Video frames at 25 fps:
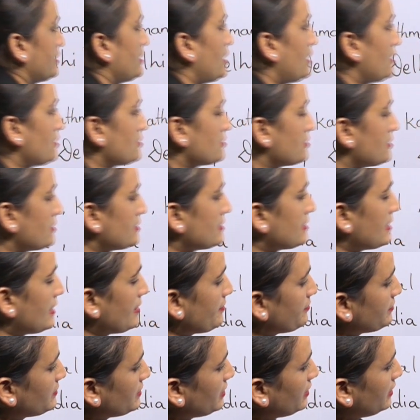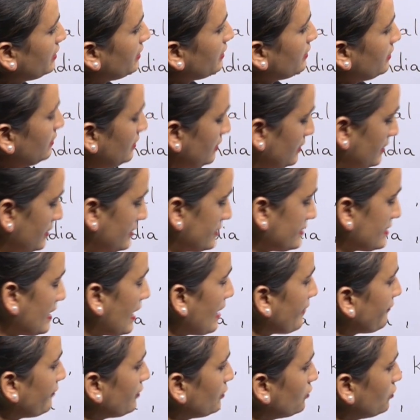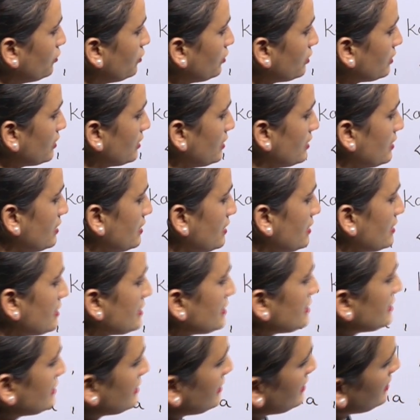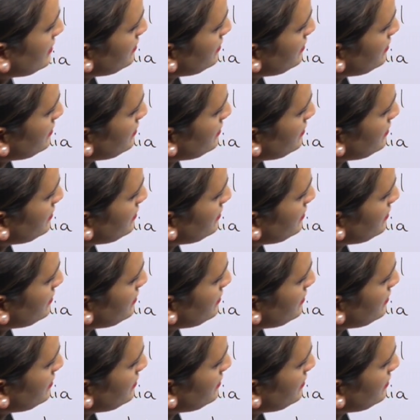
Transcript: also same thing. Let's have a look. C